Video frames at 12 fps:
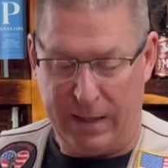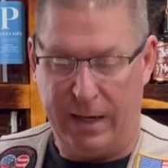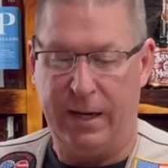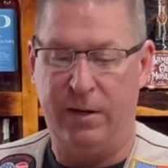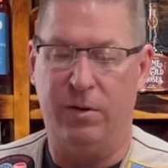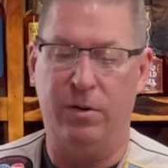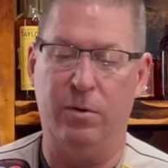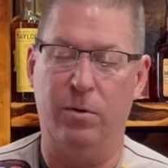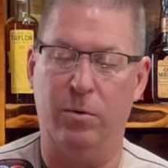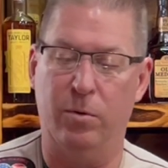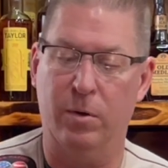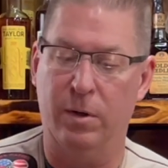
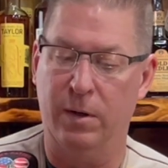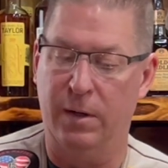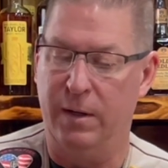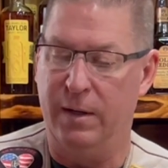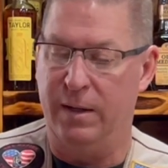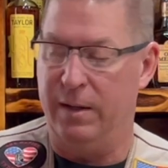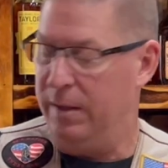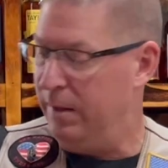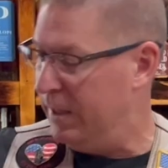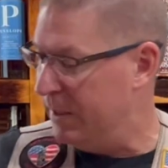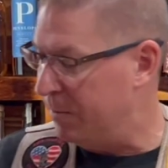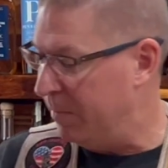into
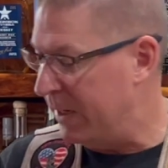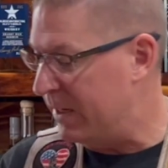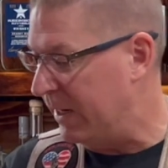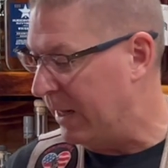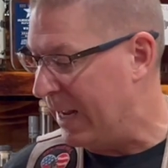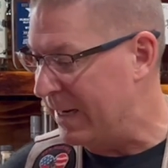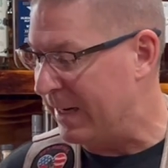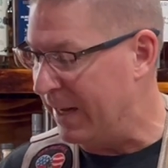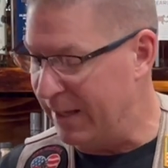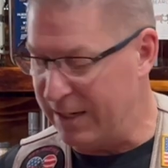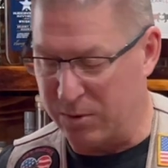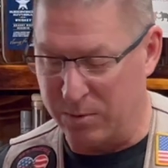this mixing glass. Now
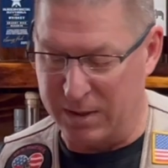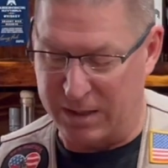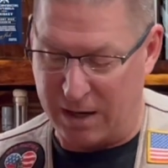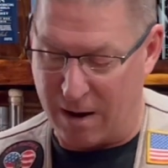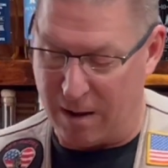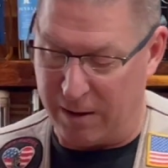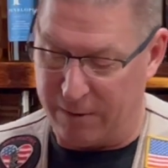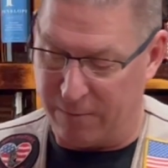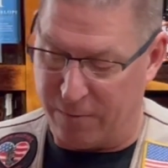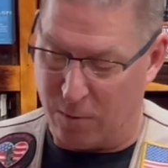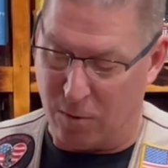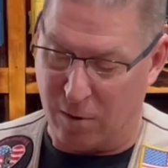this one's calling
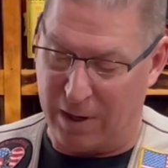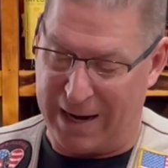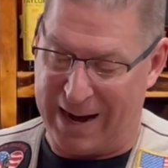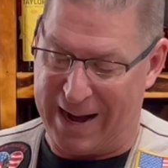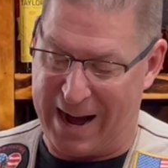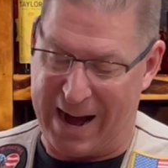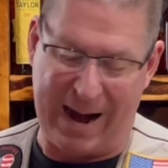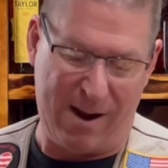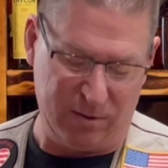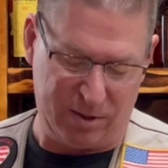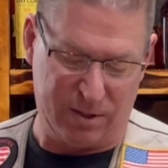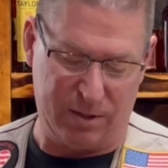for 1
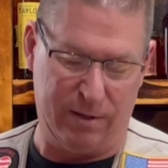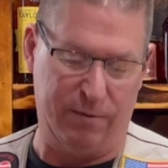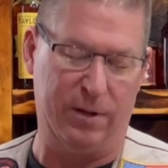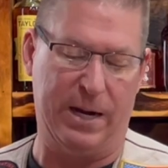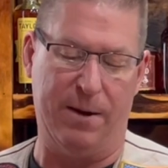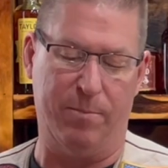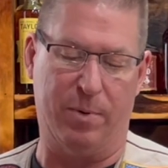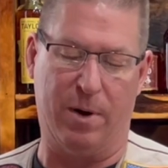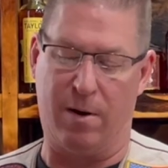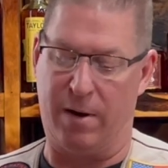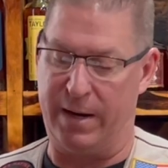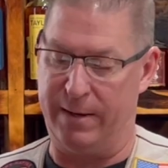ounce of
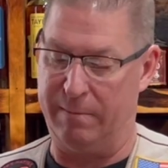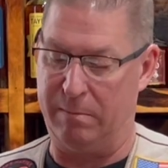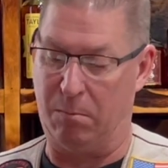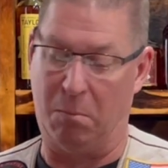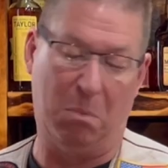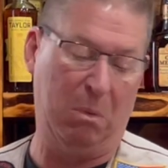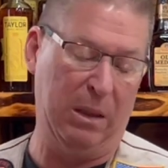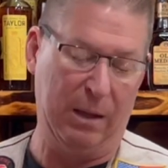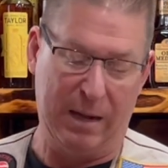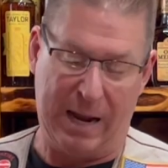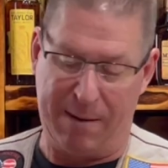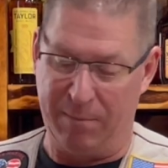Campari.
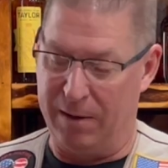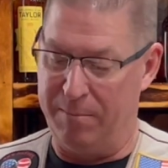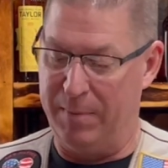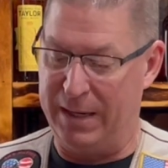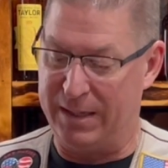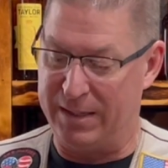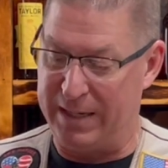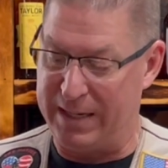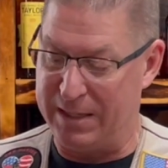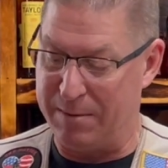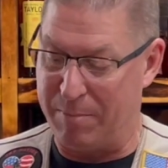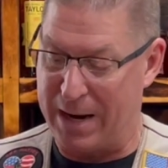I'm going to mix
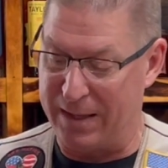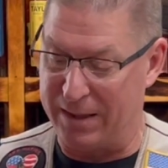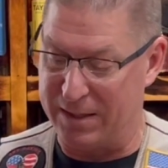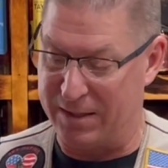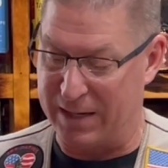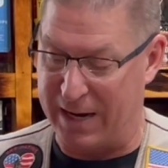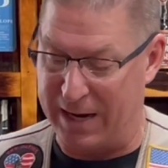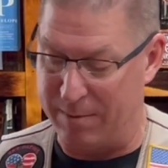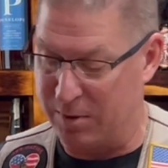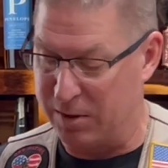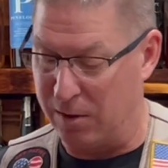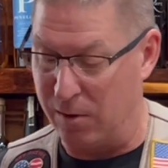these about the
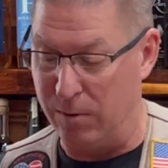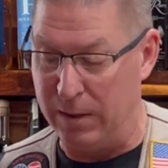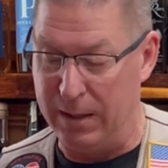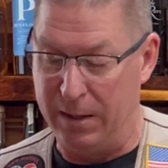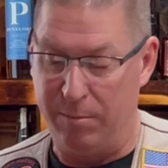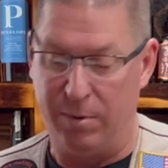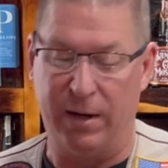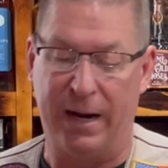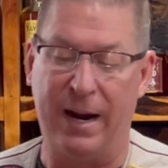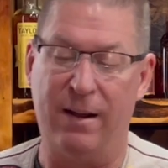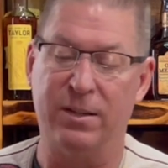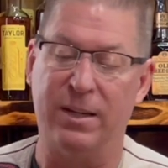same. So put 1.5
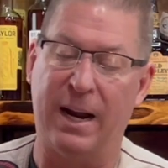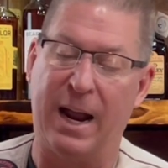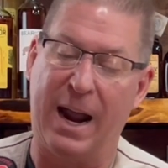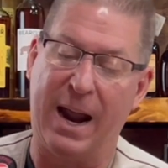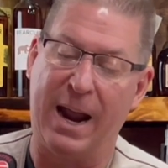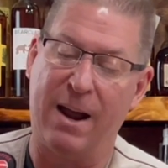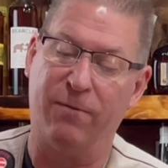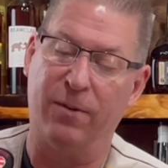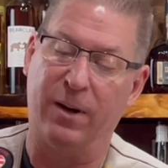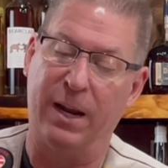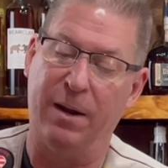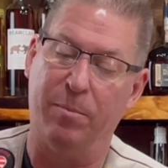ounces of
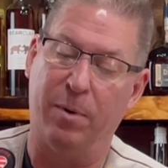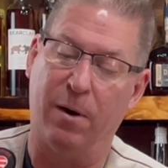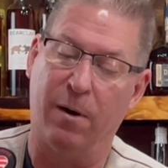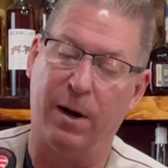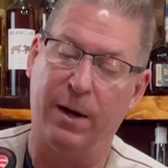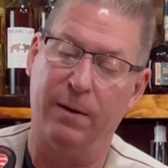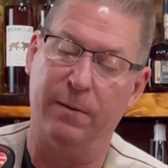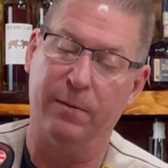Campari.